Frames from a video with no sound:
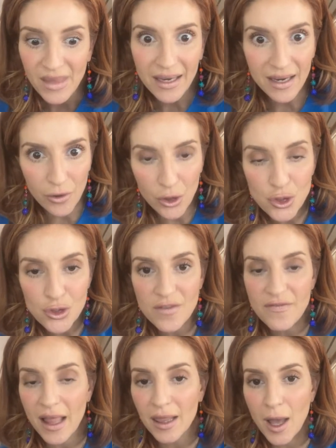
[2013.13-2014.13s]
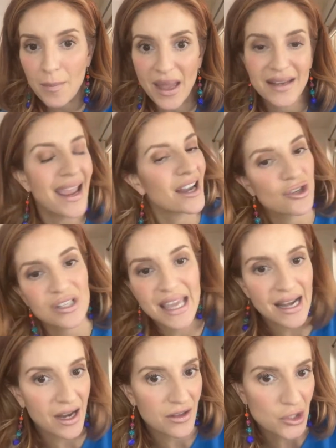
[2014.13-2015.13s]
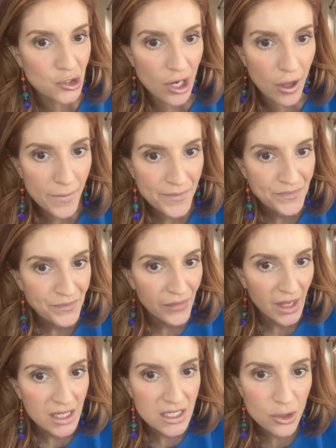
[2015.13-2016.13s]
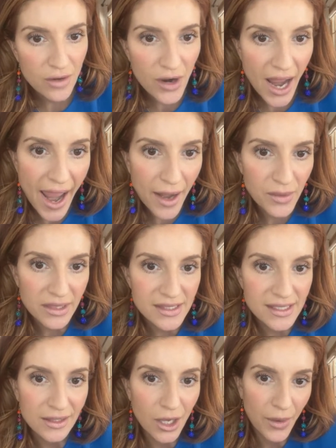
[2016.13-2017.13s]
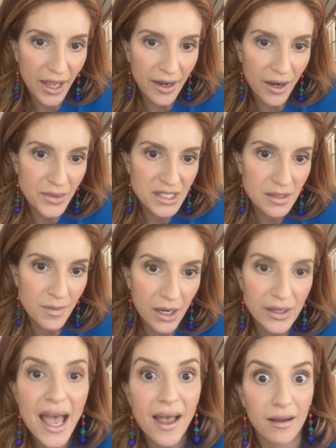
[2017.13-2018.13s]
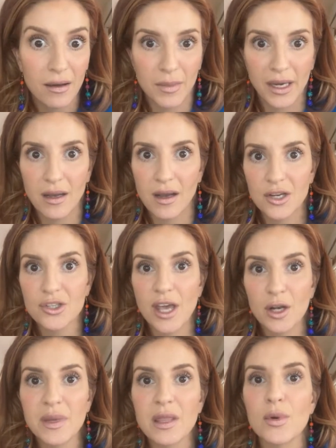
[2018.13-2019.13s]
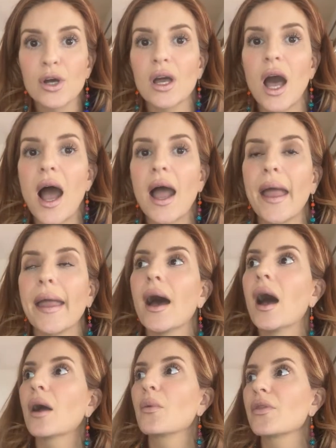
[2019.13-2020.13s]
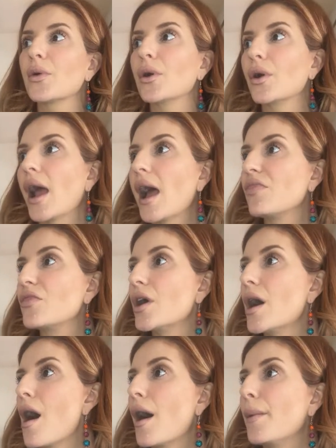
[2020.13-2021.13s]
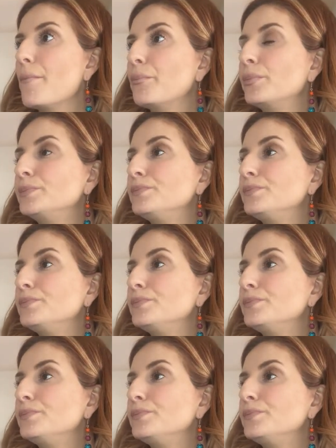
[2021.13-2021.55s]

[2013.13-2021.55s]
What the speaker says: character develop and yeah, just get out of their shell. Did you ever hang with Lindsay Lohan? I always admire. Yeah. Oh my gosh. That'll be in the book. I hung with her at the,